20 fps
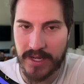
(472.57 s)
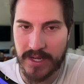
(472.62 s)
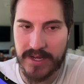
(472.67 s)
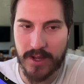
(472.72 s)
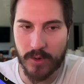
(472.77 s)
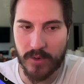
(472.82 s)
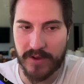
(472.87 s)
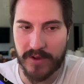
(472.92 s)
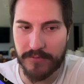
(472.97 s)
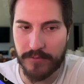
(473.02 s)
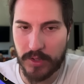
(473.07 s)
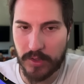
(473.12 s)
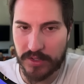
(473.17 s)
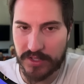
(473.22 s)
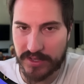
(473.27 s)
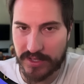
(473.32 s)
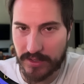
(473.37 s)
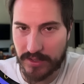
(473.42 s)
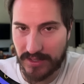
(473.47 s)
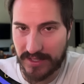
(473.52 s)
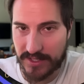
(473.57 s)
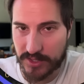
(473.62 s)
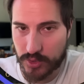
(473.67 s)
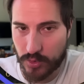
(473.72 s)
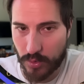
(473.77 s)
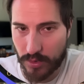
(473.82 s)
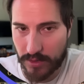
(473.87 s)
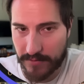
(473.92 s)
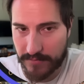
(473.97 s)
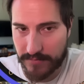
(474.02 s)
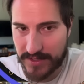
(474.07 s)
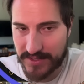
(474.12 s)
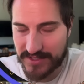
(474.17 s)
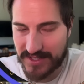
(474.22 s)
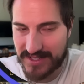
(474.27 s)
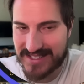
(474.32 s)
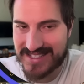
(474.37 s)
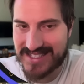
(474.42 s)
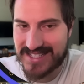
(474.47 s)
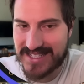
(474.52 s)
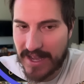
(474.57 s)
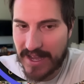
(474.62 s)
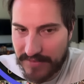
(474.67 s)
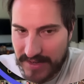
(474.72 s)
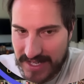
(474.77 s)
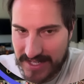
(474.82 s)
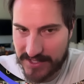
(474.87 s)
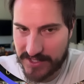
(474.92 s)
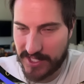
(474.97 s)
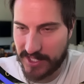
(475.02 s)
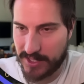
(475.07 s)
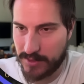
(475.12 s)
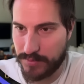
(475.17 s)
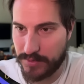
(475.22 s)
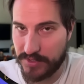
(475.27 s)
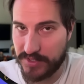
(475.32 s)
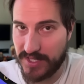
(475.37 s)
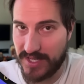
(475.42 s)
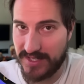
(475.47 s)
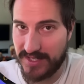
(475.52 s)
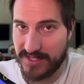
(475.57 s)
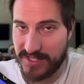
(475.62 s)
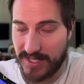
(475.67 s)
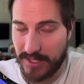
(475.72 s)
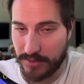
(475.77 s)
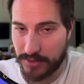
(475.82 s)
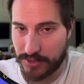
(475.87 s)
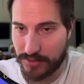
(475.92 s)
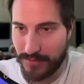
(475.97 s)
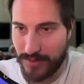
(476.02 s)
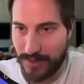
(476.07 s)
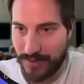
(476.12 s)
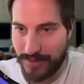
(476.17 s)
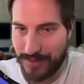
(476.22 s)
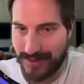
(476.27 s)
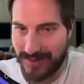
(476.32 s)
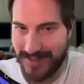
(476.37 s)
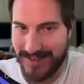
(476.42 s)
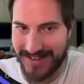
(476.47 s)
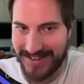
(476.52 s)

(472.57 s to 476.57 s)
Now, if we look at their latest quarter, for instance, 76% sales growth.